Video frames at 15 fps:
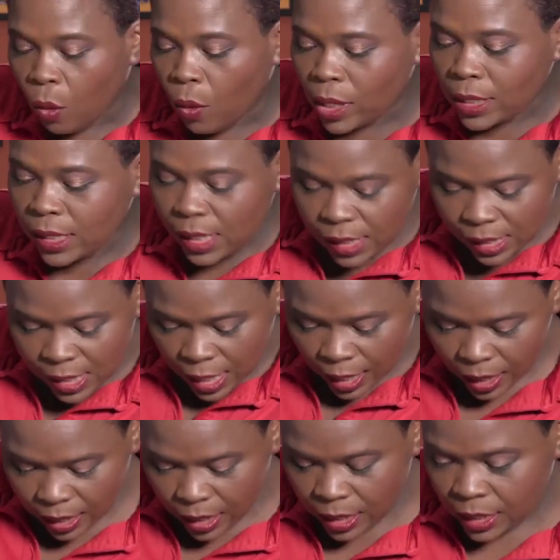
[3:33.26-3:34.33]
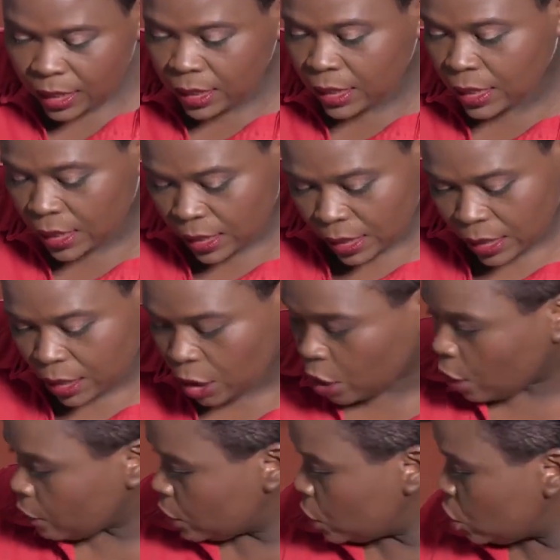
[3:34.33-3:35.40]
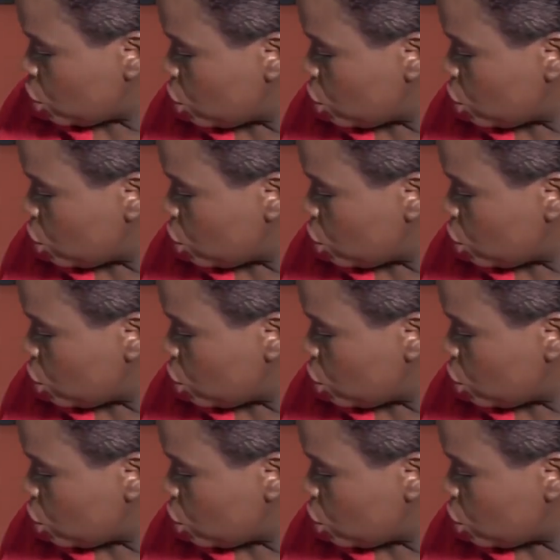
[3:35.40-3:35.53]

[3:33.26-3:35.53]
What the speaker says: Once it's thick, turn off the